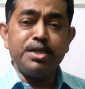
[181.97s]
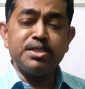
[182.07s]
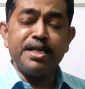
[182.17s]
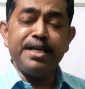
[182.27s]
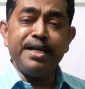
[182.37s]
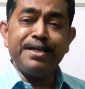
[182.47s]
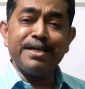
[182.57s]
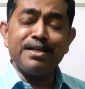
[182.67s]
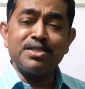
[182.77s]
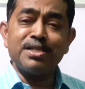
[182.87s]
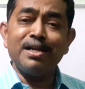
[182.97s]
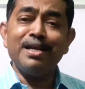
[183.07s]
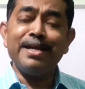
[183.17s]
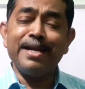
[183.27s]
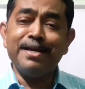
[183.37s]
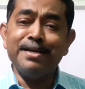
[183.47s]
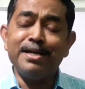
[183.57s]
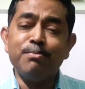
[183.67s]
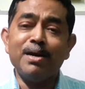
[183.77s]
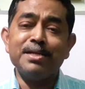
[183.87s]
is a international
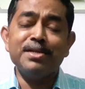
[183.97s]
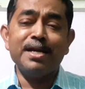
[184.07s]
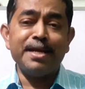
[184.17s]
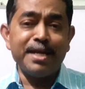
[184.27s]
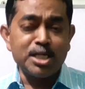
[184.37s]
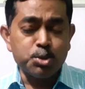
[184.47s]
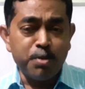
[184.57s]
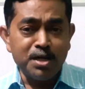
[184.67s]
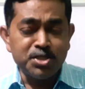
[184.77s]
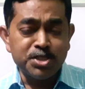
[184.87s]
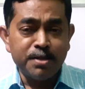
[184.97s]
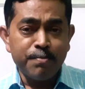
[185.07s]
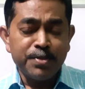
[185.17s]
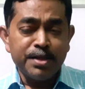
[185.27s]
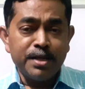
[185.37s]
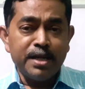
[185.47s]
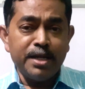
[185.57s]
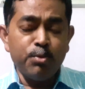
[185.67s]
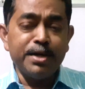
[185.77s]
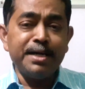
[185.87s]
agreed by the experts.
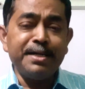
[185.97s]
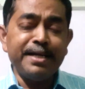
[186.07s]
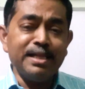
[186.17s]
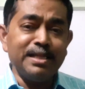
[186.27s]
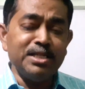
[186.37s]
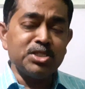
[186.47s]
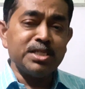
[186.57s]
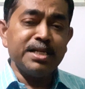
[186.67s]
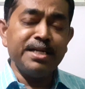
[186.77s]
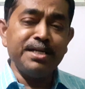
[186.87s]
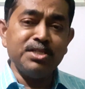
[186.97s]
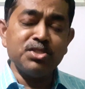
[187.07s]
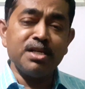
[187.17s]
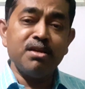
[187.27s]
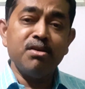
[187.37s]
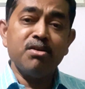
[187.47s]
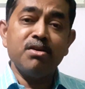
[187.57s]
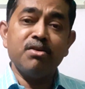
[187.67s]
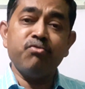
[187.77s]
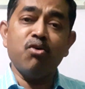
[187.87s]
You can tell this, it is a
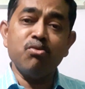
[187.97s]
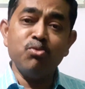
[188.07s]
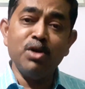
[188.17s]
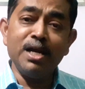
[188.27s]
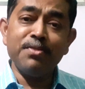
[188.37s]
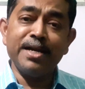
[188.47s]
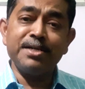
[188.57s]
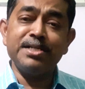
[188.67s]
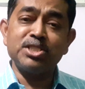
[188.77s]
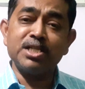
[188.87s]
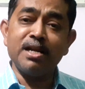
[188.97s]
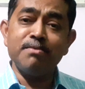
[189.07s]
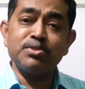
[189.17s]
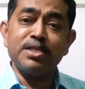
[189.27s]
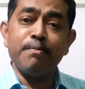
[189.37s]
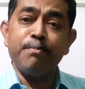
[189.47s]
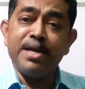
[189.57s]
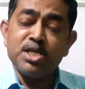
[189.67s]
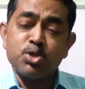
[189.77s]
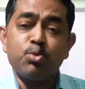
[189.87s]
formula that describes the
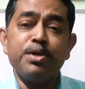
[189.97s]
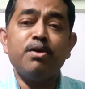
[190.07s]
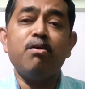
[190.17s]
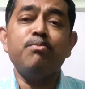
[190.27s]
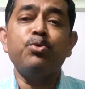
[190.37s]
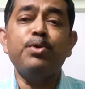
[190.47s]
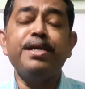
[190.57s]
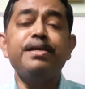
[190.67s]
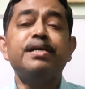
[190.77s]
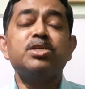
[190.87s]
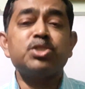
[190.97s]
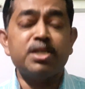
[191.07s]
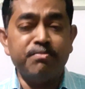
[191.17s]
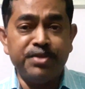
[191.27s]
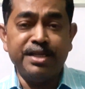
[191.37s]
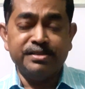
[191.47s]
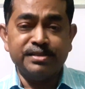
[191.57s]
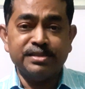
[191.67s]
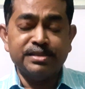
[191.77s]
best way of doing something.